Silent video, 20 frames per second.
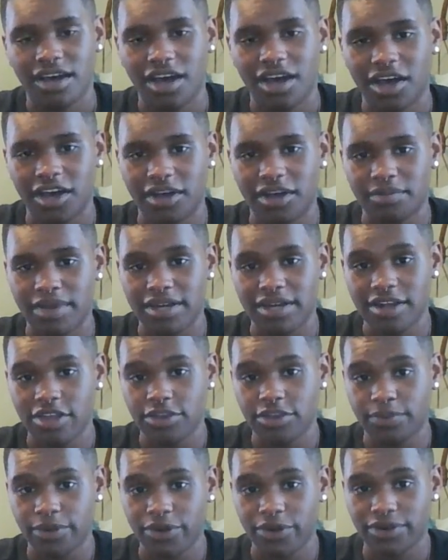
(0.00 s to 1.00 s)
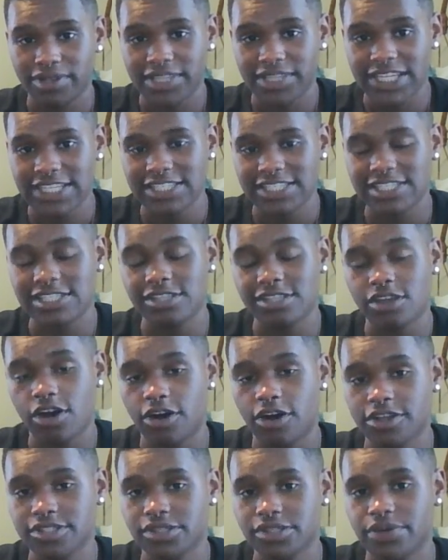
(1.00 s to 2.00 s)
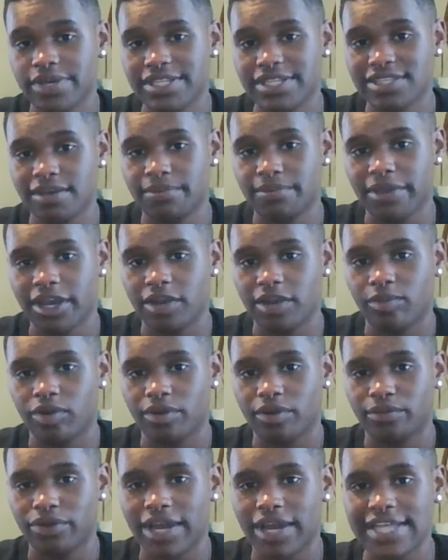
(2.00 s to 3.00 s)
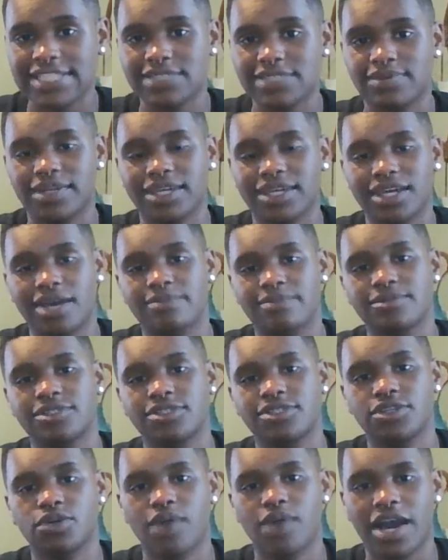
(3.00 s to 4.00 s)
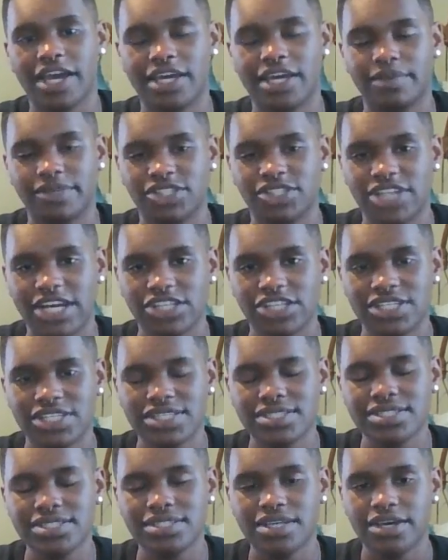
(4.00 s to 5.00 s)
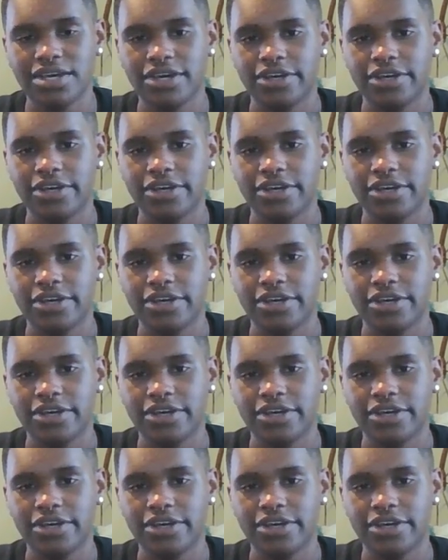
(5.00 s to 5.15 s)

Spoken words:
Another pro to this is it also is comparable in price when it comes to IM injections,